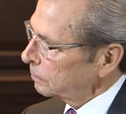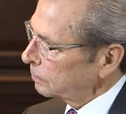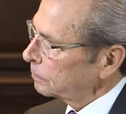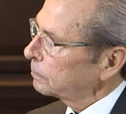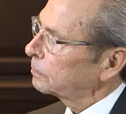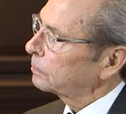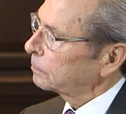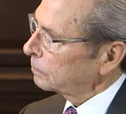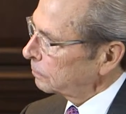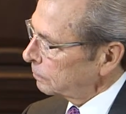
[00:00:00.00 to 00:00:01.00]

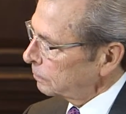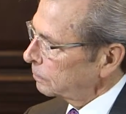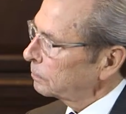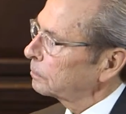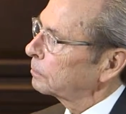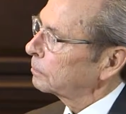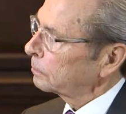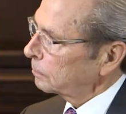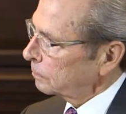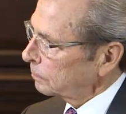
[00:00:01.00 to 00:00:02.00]

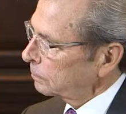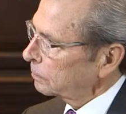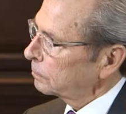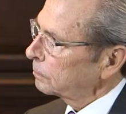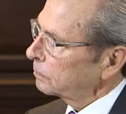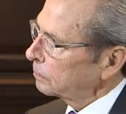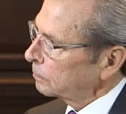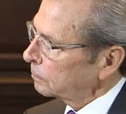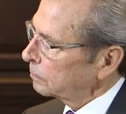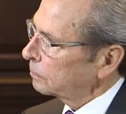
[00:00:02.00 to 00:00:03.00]

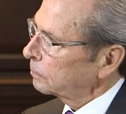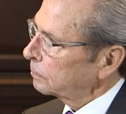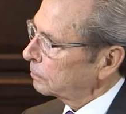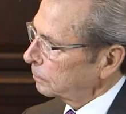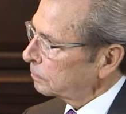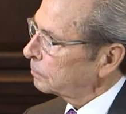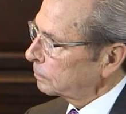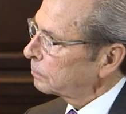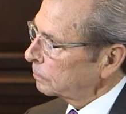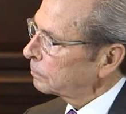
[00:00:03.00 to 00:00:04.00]

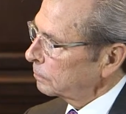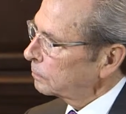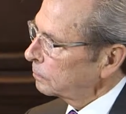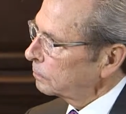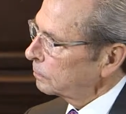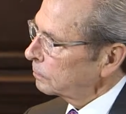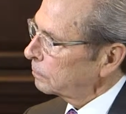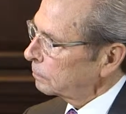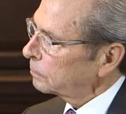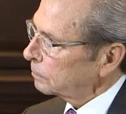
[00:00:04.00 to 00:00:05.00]

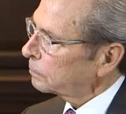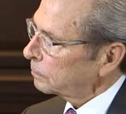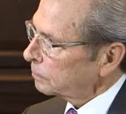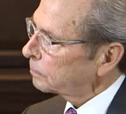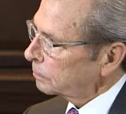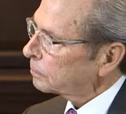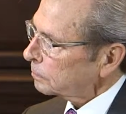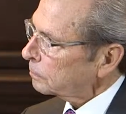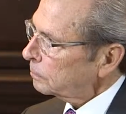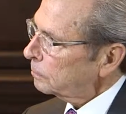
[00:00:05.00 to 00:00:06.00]

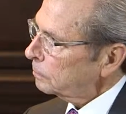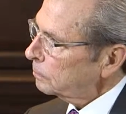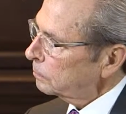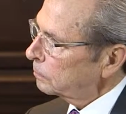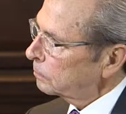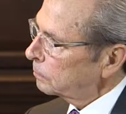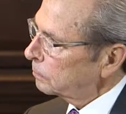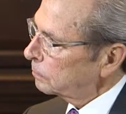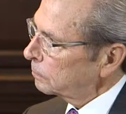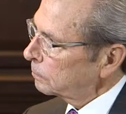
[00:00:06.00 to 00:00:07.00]

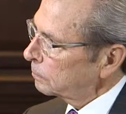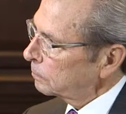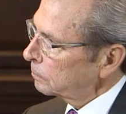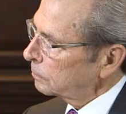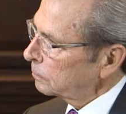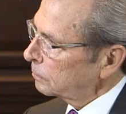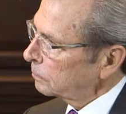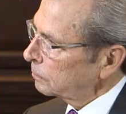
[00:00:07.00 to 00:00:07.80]
(not speaking)